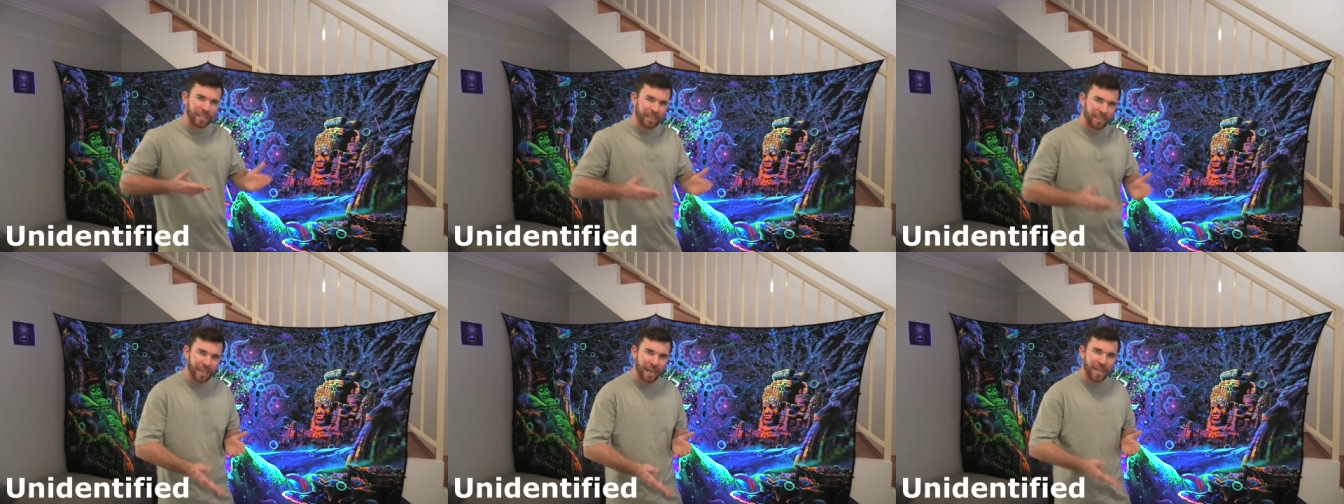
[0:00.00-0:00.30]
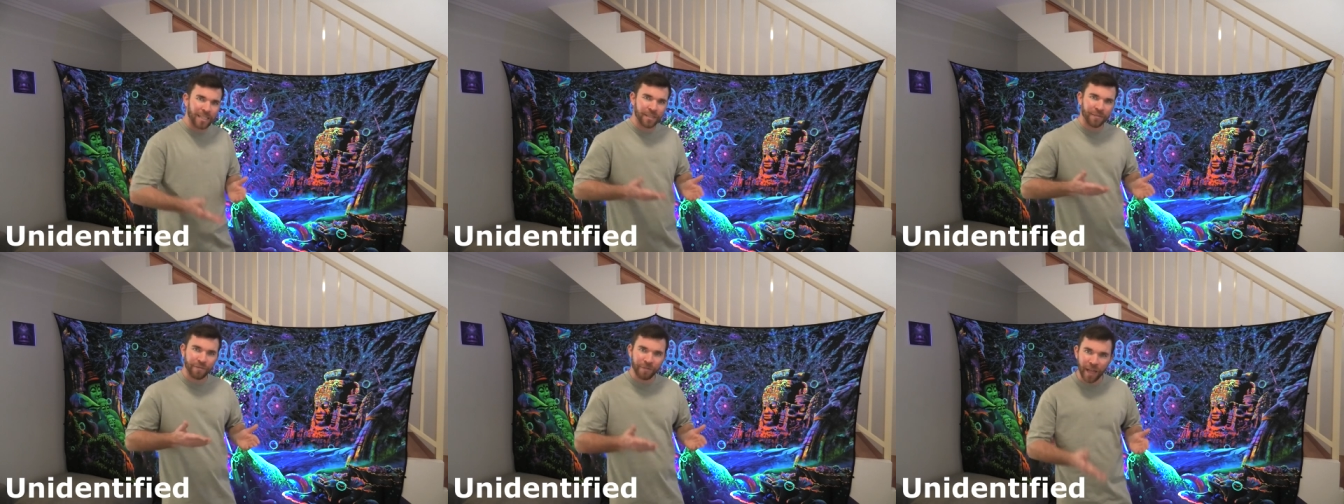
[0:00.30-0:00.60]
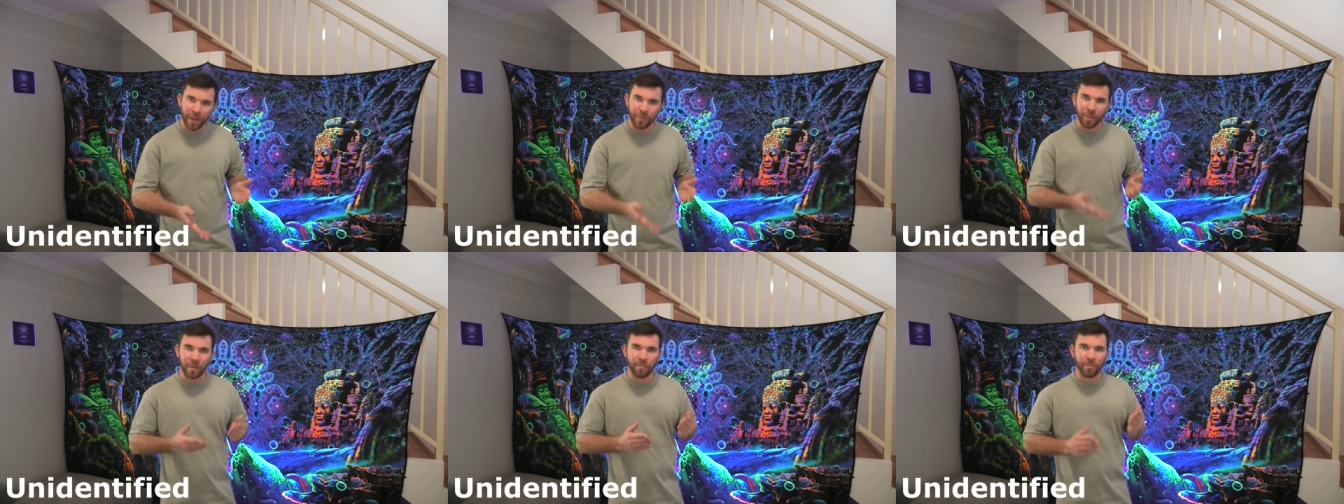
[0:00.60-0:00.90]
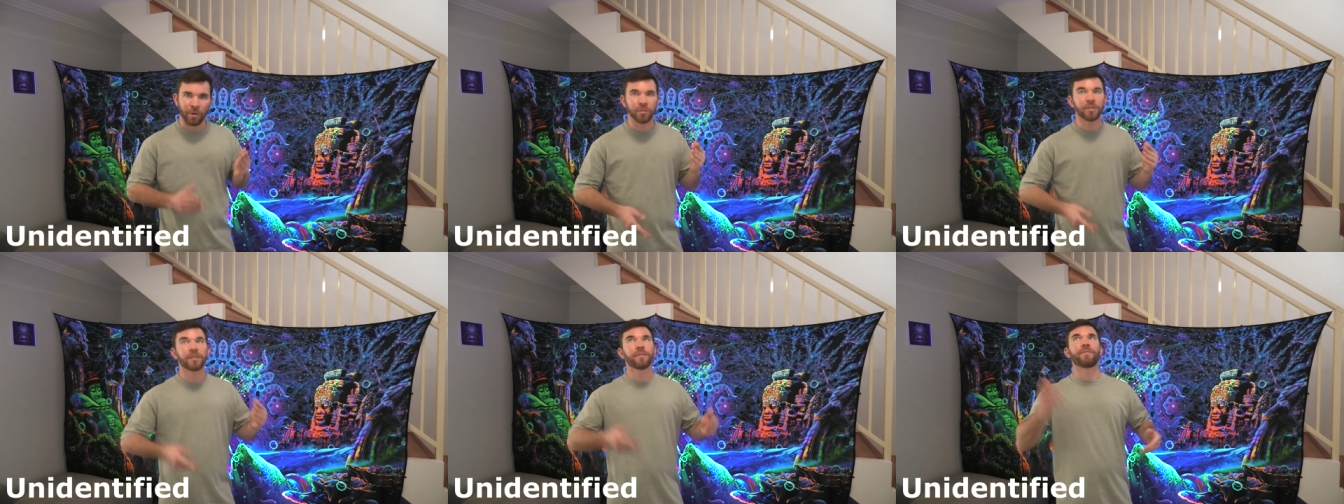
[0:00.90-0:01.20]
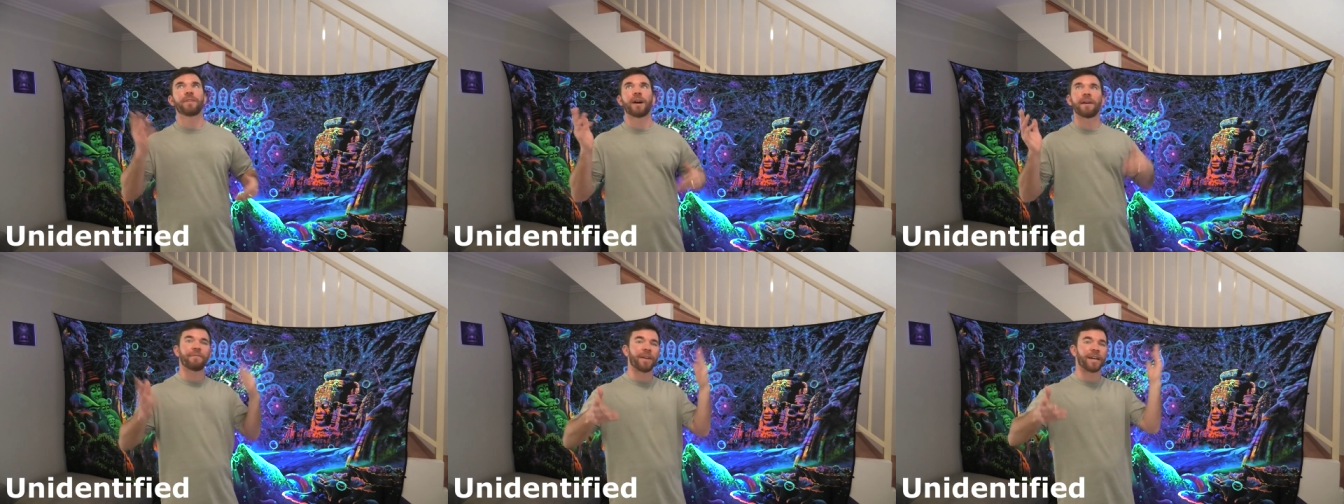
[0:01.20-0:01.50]
it starts flapping bolts
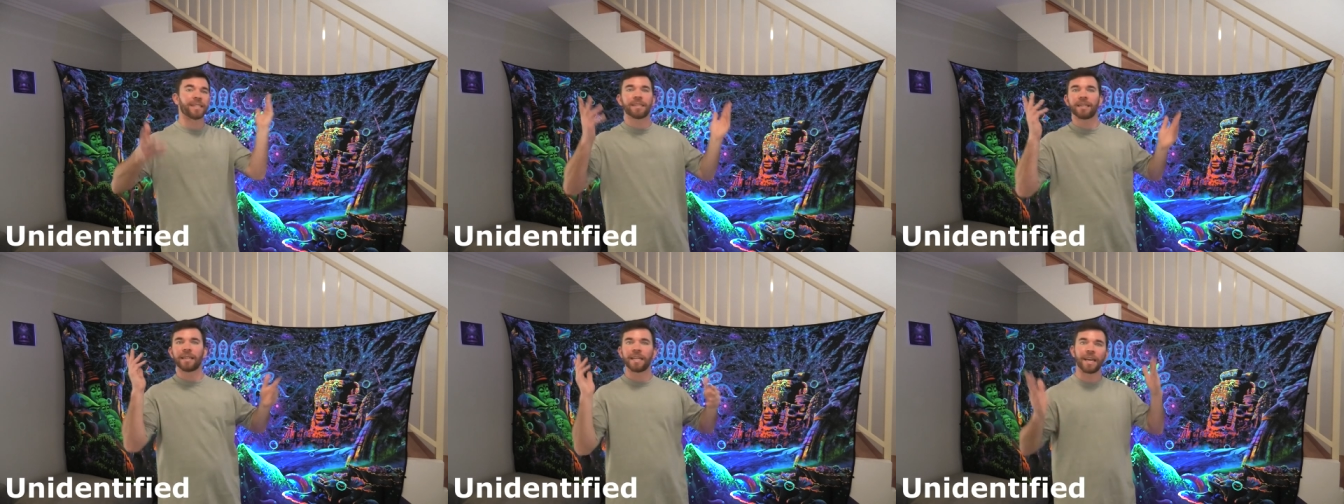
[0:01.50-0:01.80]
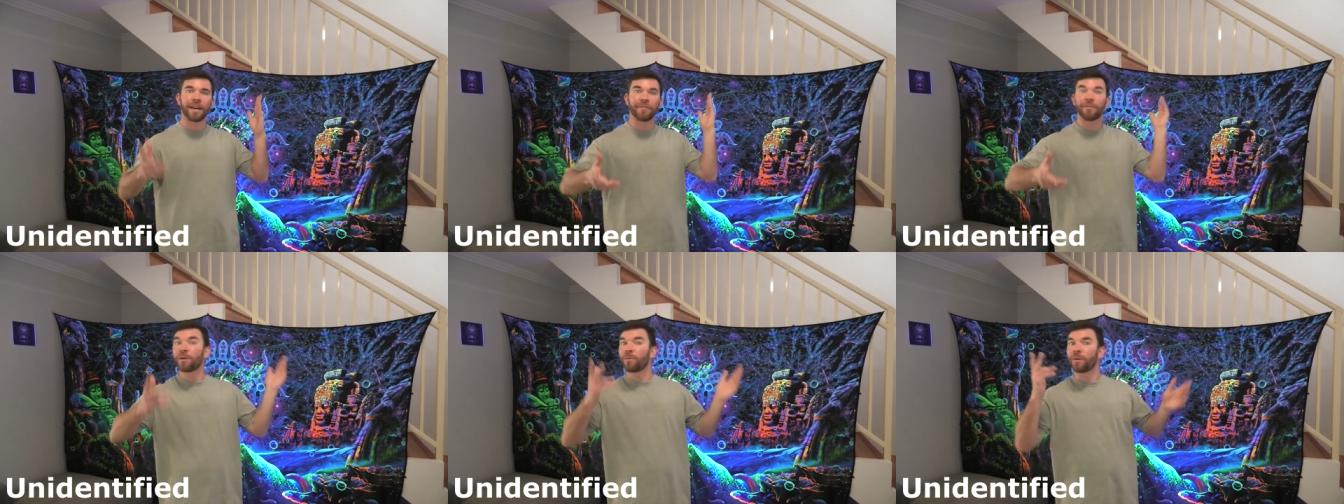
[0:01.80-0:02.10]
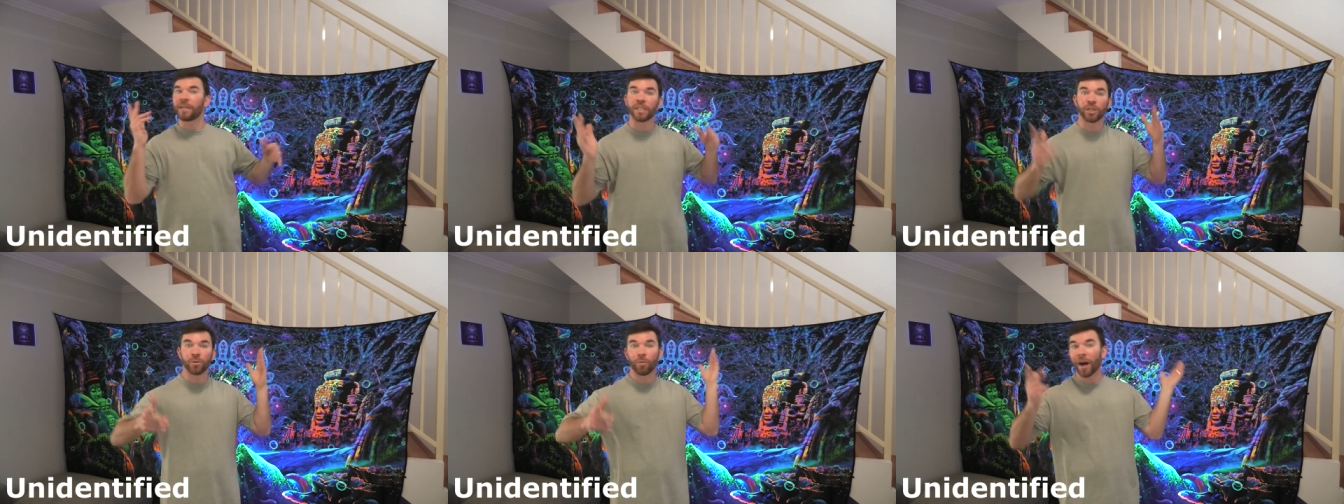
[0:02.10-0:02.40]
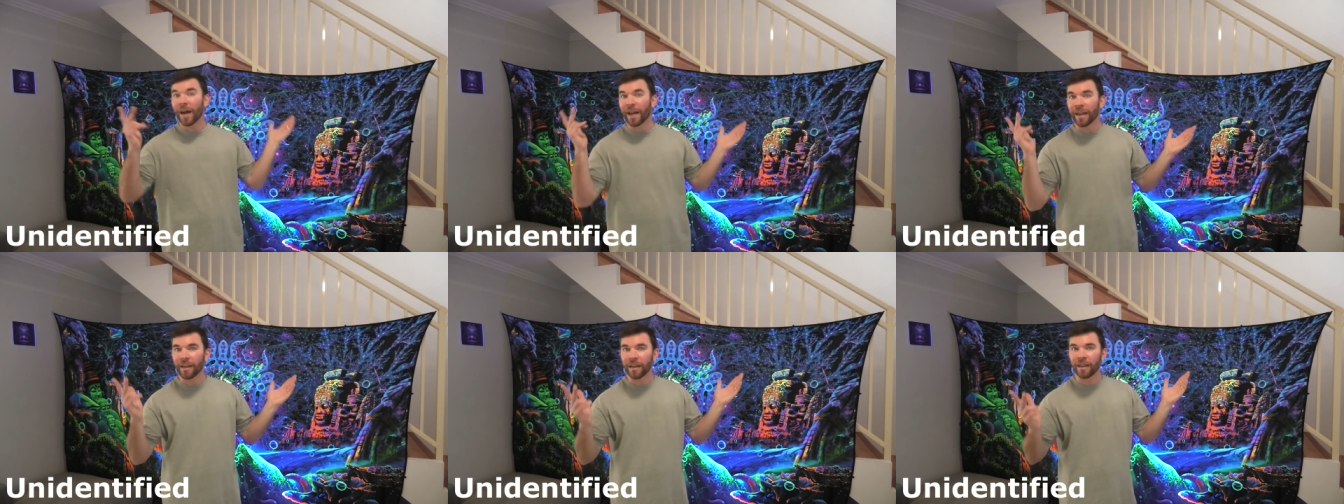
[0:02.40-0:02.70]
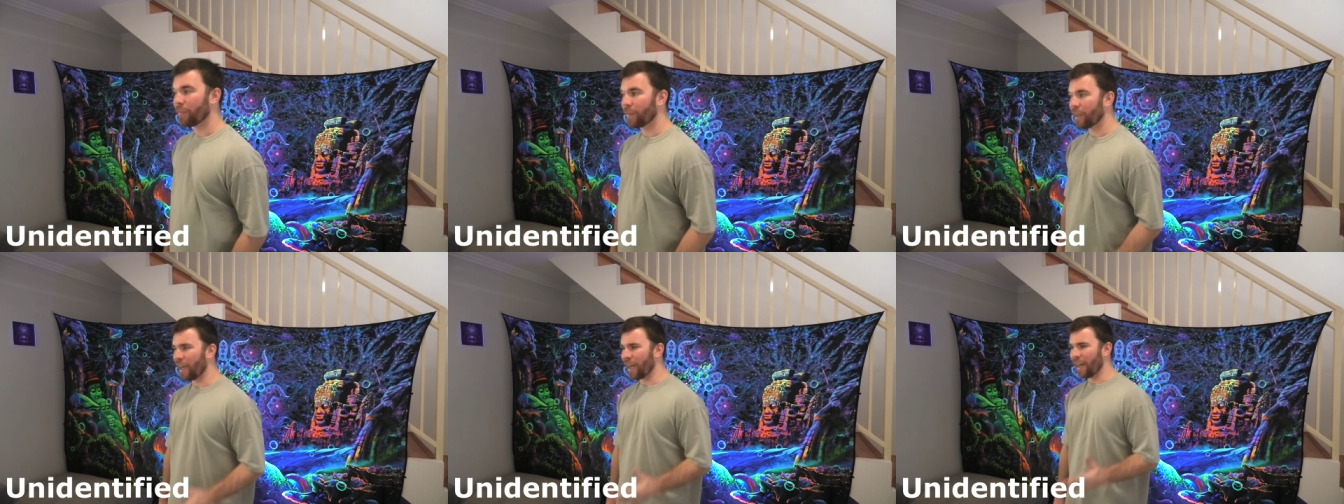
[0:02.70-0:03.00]
of vivacity every which way.
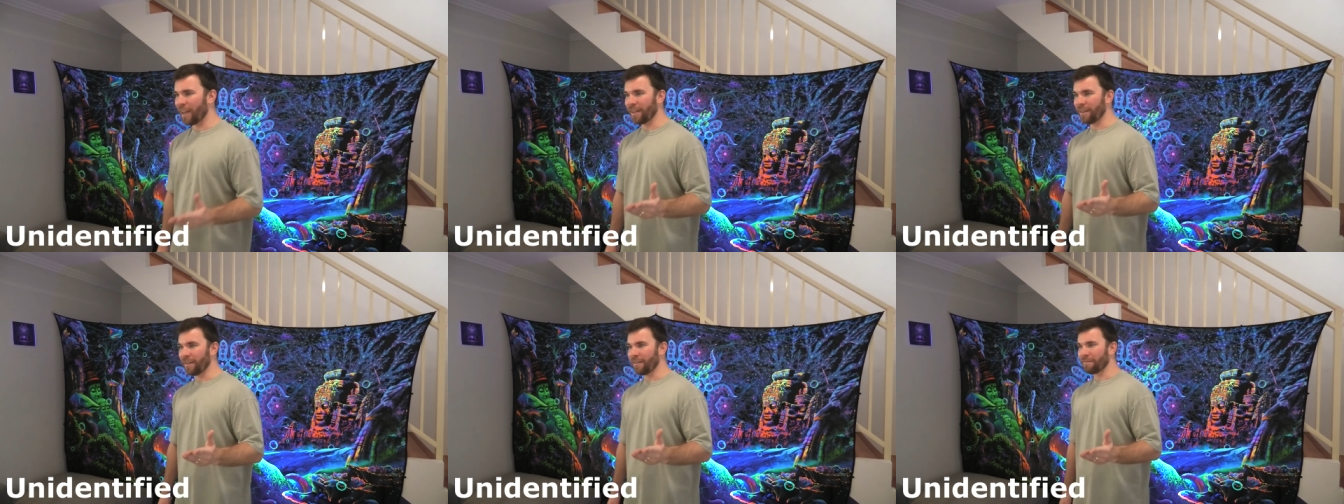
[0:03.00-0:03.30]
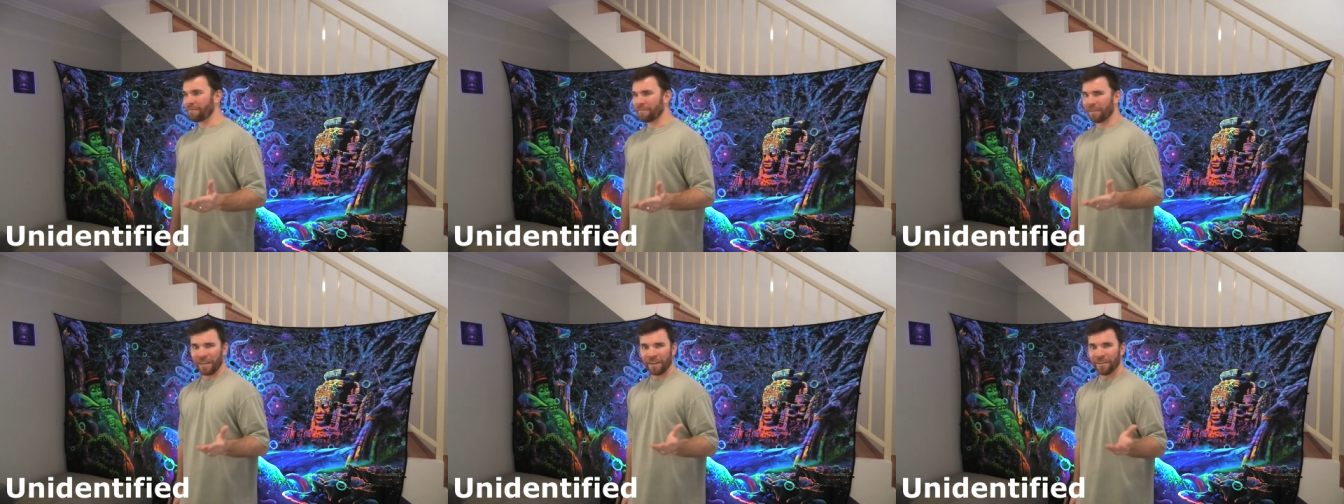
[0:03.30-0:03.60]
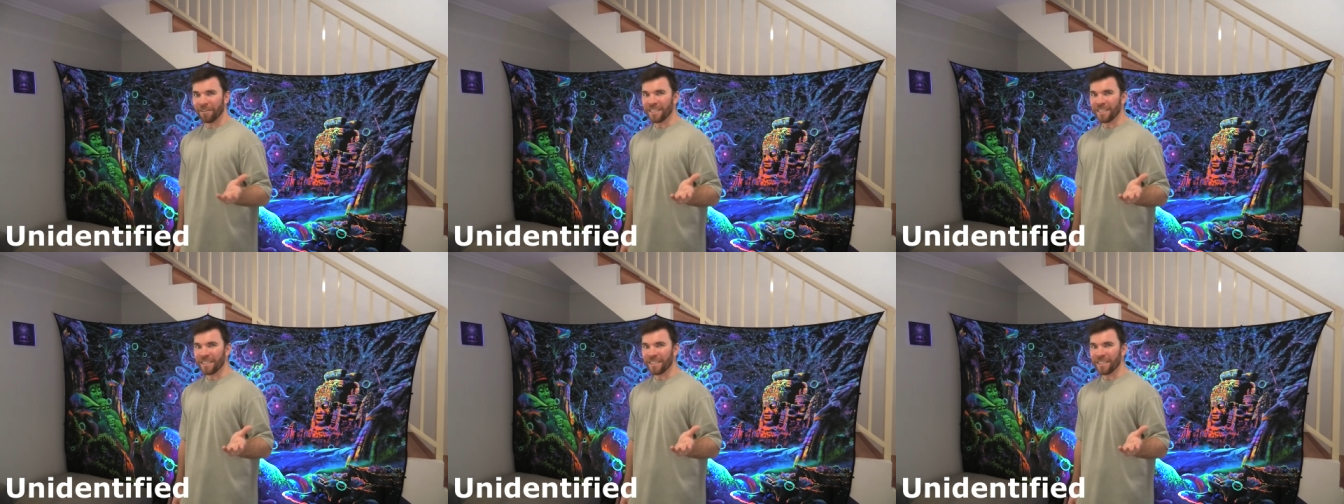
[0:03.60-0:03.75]
And here